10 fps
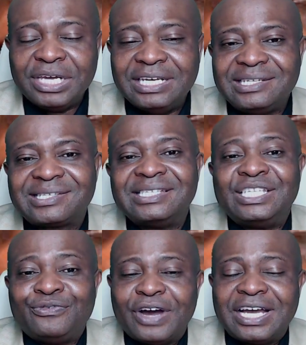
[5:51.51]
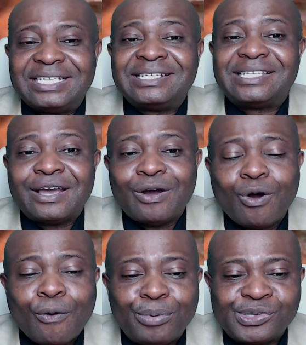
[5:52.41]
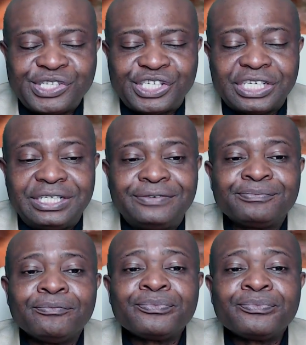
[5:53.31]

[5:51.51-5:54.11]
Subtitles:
means dividing the opposition.